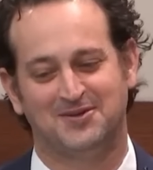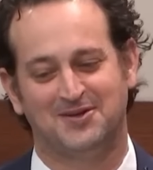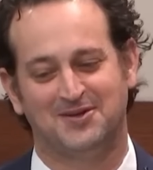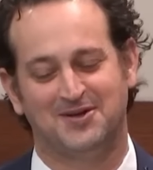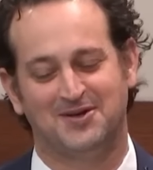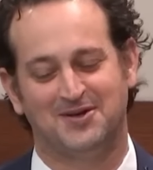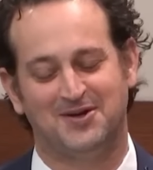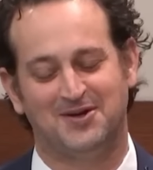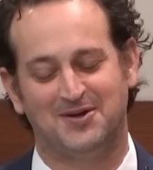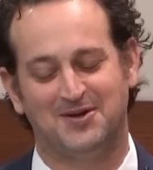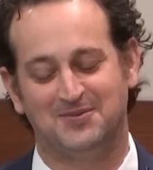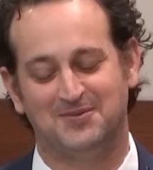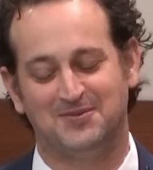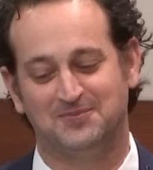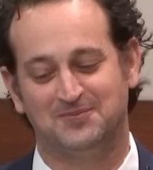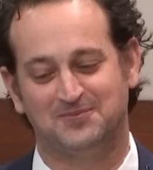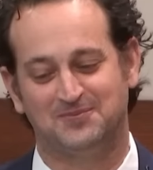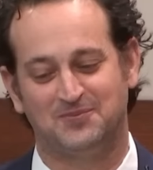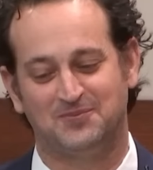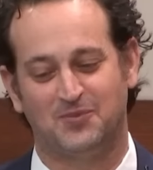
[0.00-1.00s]
Sorry.
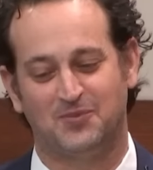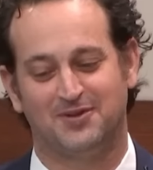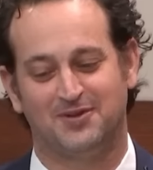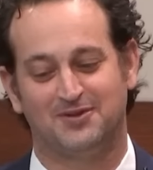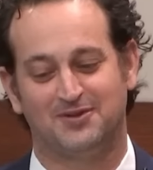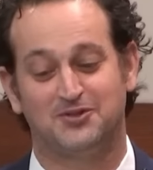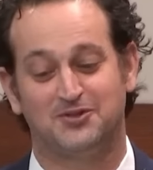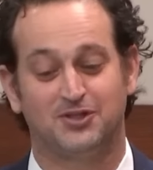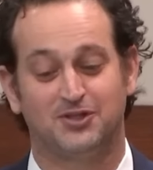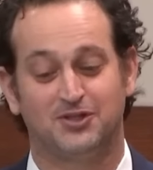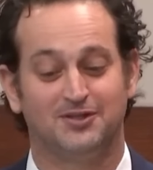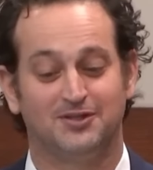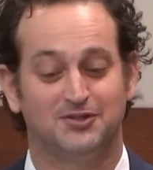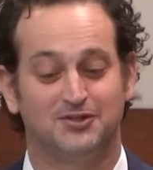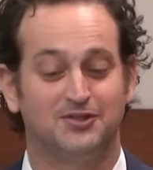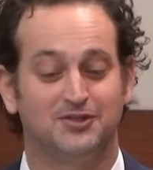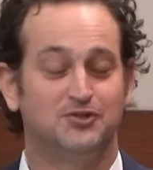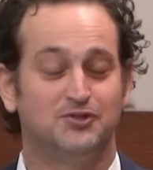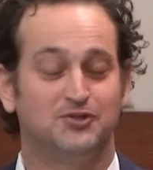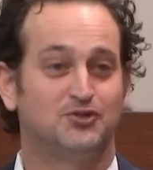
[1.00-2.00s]

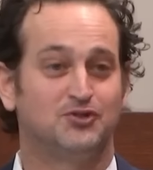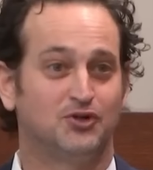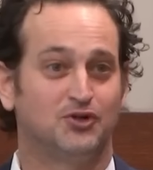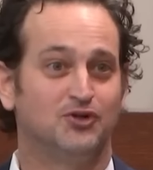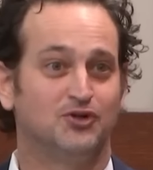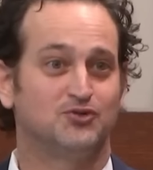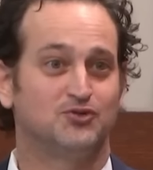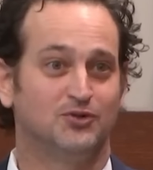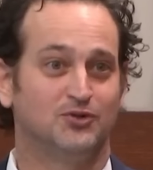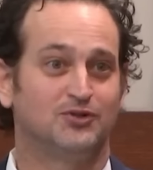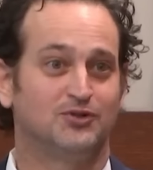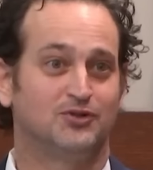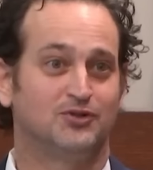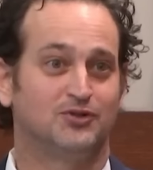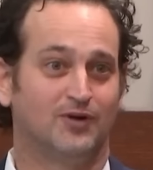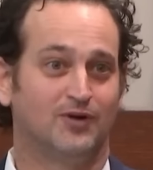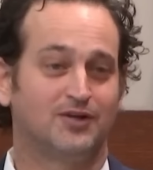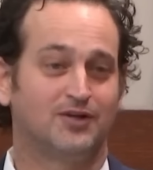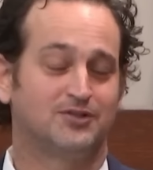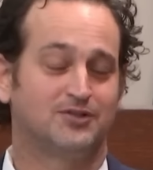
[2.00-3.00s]
She used a curse word,
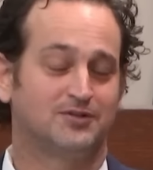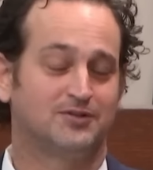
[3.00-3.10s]
correct.